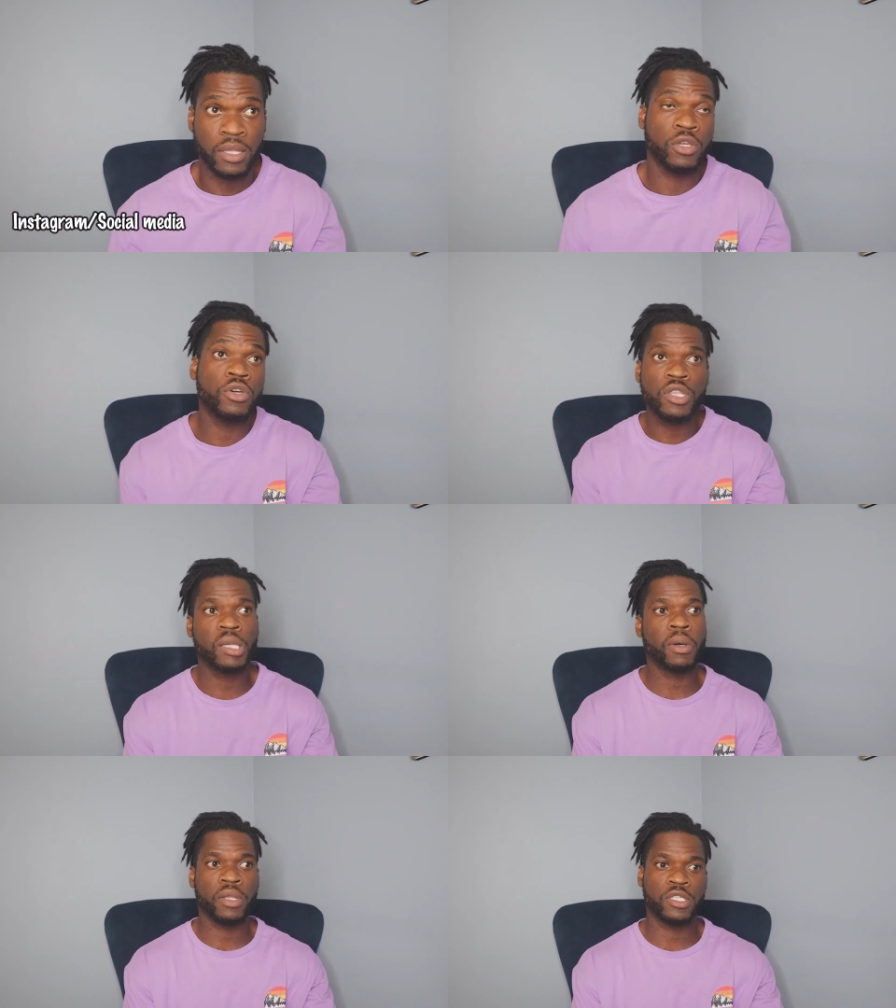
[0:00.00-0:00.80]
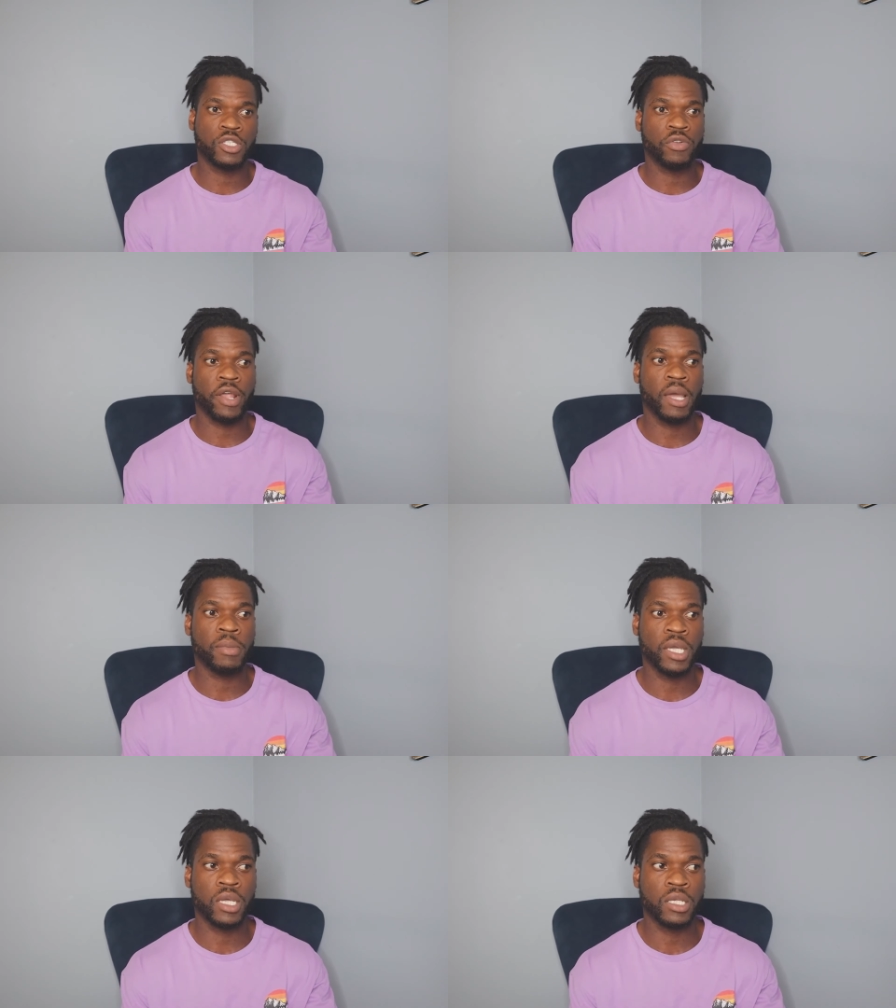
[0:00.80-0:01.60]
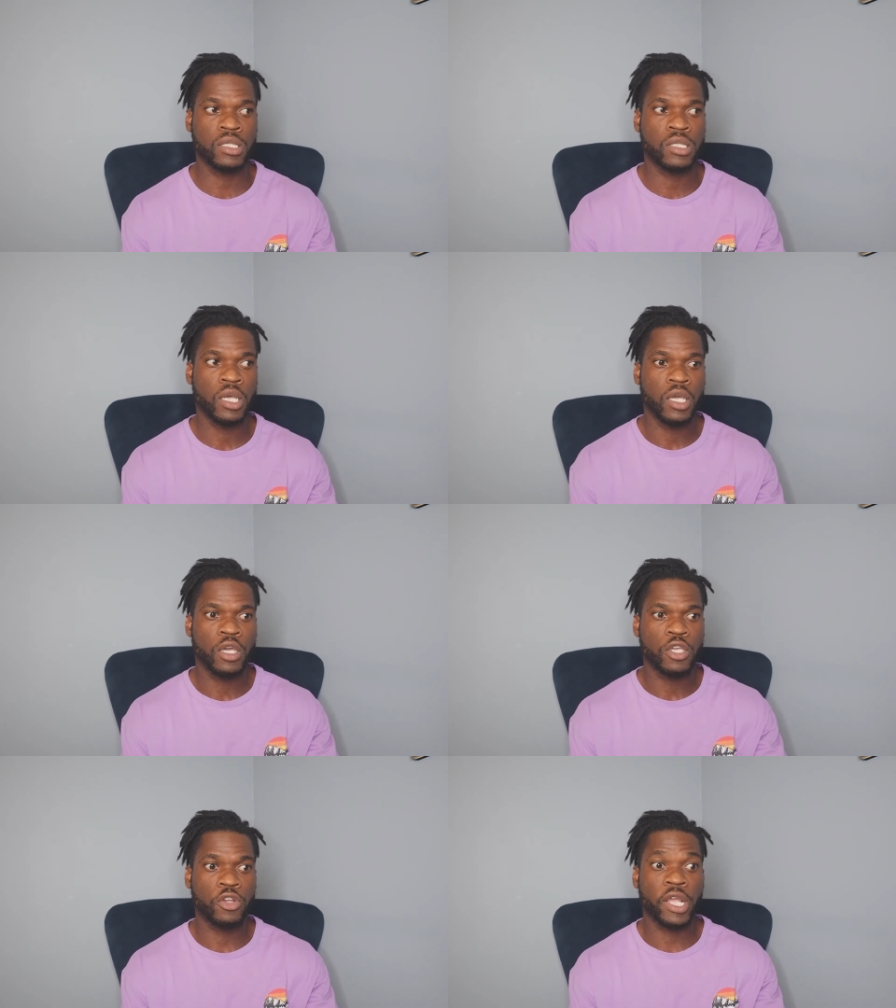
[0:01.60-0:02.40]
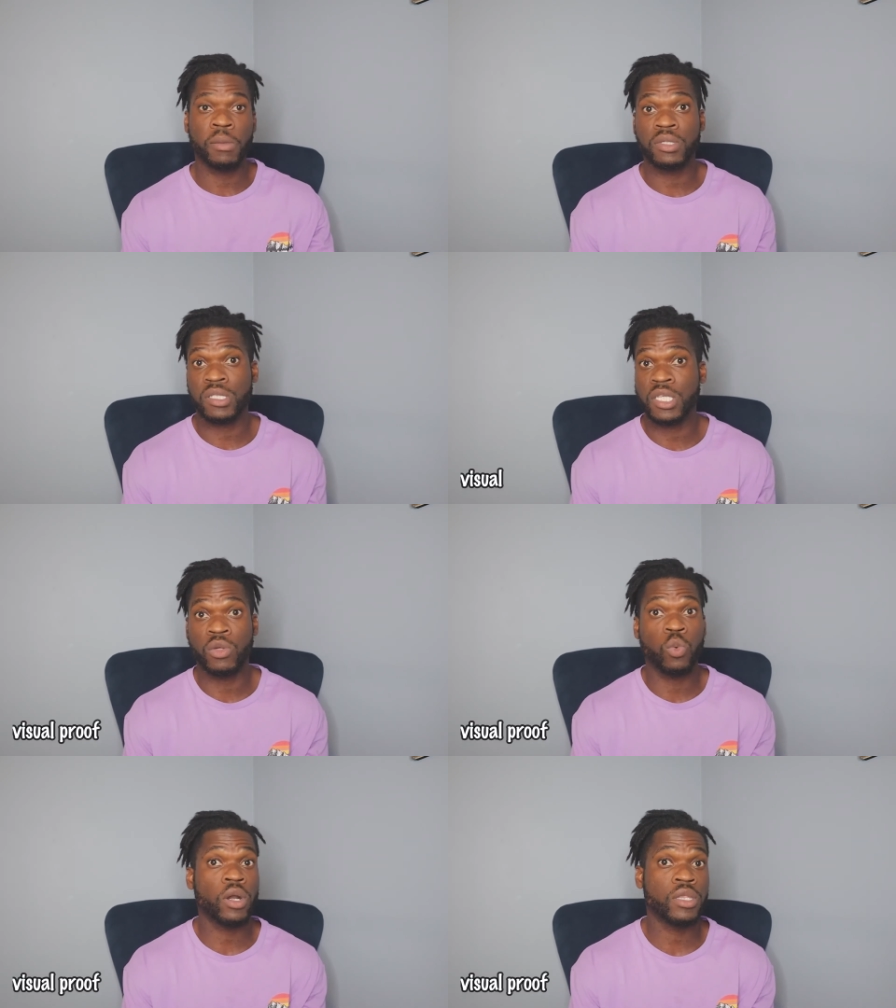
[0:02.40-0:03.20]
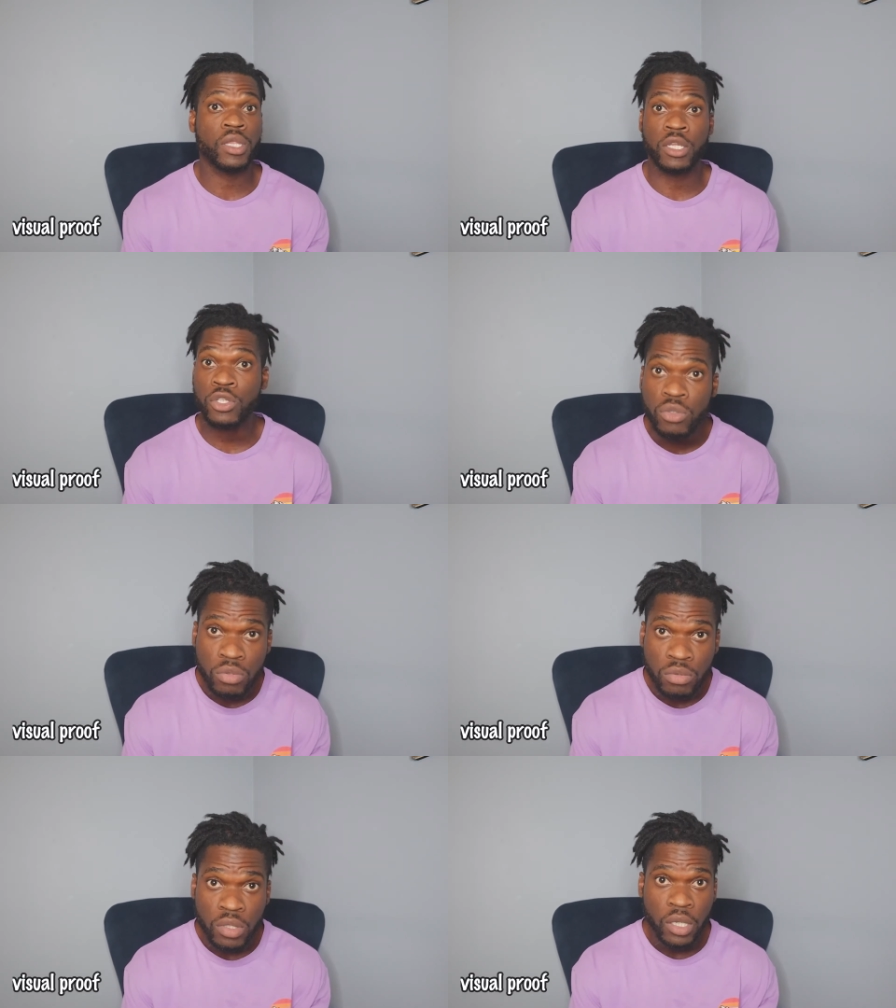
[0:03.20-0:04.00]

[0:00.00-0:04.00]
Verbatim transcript: And the good thing about Instagram is you're able to see the work that they do.